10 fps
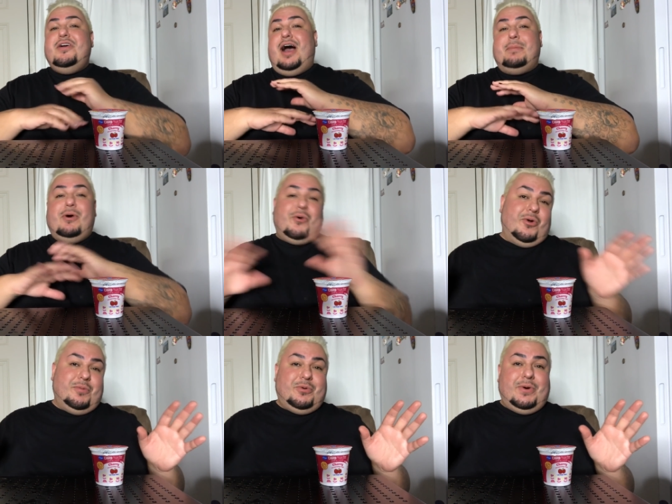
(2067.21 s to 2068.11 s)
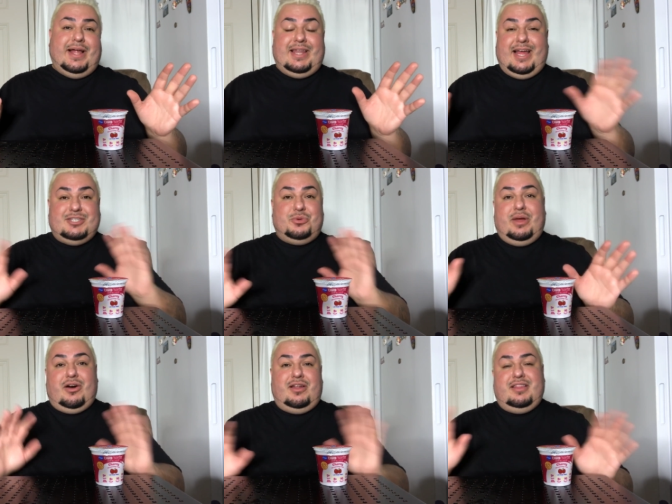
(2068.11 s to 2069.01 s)
I'm horrible at like
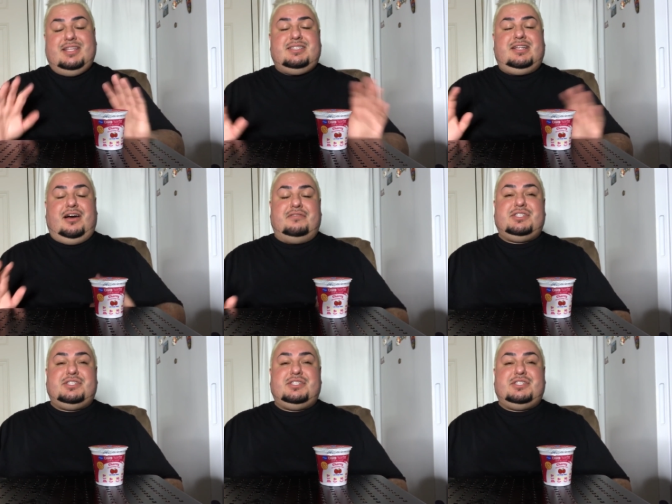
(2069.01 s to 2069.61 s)
doing all of this stuff.